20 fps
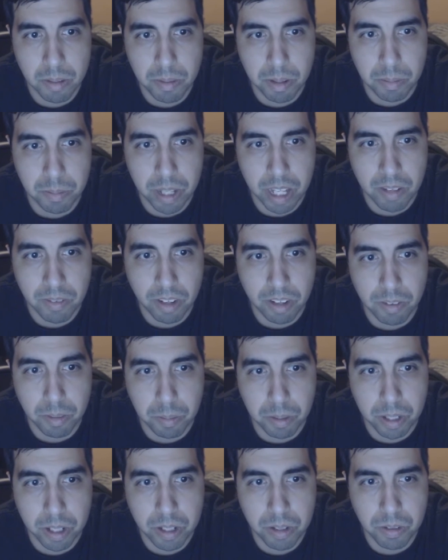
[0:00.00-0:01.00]
Some of them gave
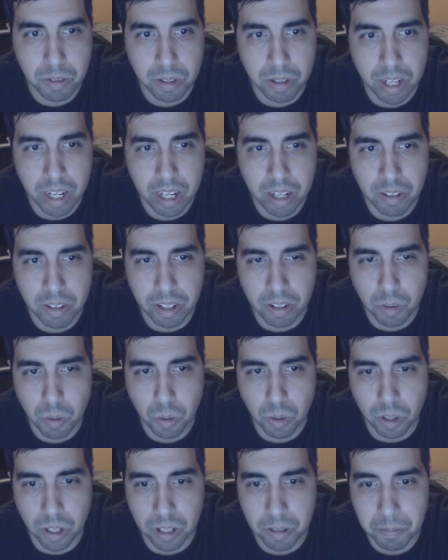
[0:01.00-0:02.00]
off a peculiar
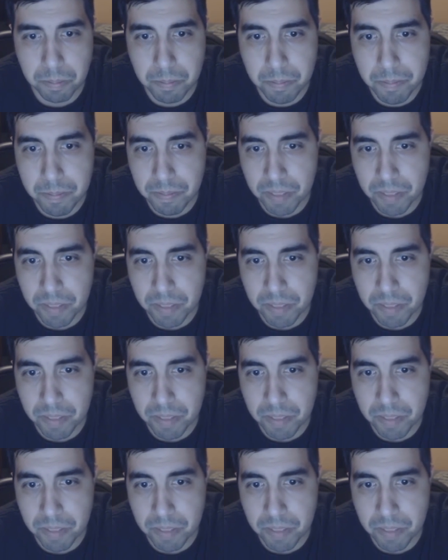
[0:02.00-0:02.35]
aura.